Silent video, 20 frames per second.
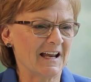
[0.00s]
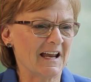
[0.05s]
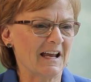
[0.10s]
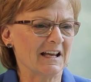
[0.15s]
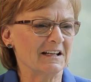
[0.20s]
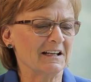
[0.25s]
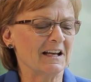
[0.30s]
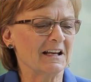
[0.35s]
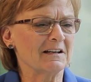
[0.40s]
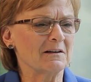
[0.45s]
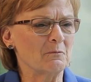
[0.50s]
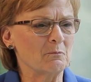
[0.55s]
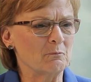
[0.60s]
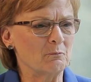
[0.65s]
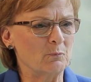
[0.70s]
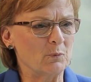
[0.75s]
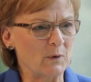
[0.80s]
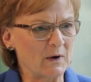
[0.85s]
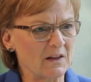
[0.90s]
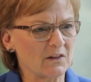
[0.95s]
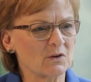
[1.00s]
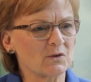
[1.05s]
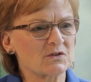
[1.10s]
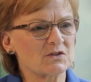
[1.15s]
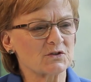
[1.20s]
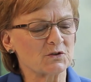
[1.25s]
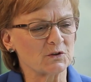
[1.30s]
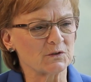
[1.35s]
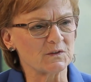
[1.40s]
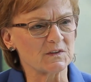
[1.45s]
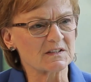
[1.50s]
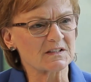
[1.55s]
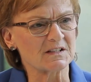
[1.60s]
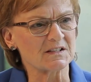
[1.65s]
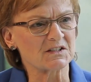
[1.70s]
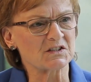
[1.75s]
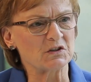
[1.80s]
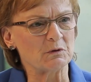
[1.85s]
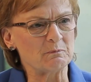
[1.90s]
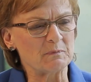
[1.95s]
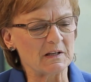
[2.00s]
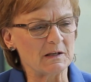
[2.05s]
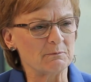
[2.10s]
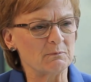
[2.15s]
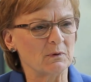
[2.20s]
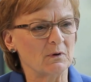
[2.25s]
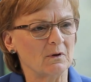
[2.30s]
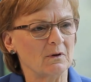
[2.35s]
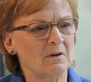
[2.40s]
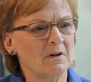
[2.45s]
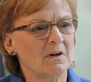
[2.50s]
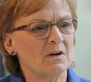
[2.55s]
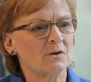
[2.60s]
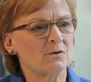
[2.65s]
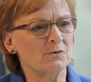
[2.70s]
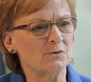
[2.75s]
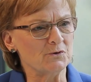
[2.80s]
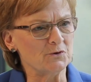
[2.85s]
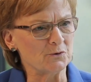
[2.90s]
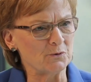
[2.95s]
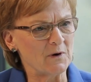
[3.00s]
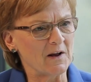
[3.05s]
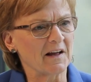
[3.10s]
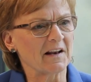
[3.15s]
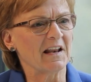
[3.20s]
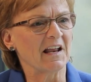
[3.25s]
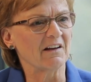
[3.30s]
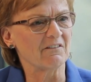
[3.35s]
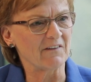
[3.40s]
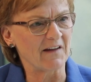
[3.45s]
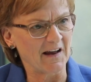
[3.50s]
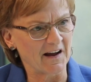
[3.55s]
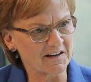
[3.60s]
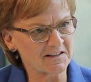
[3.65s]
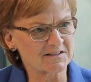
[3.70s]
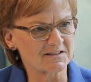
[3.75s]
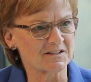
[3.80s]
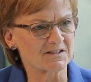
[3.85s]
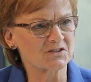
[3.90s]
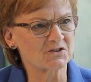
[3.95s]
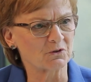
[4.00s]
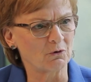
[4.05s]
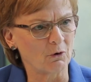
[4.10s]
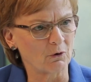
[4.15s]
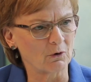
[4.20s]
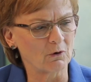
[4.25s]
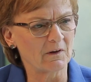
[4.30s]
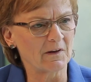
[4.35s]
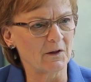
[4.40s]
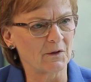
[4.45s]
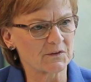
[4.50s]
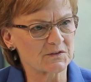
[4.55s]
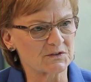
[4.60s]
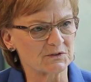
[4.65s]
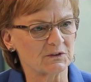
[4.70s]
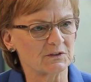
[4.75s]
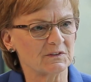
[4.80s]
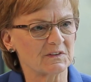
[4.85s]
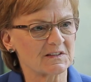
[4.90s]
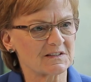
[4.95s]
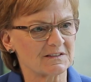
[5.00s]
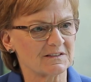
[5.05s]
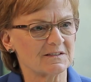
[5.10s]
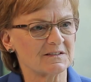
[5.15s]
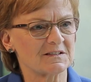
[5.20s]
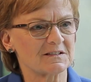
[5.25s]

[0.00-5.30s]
and bring those services to people who do not have access to oral health services.